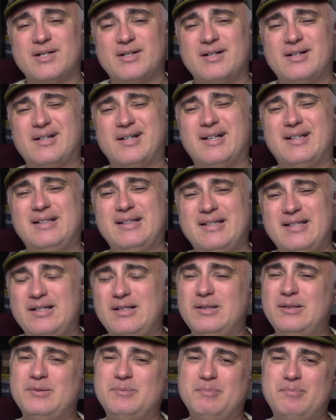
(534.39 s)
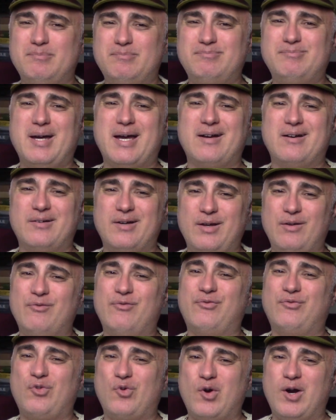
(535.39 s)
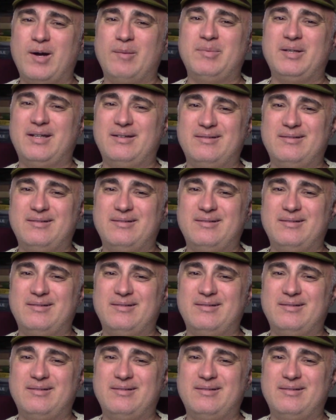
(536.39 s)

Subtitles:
are a little better informed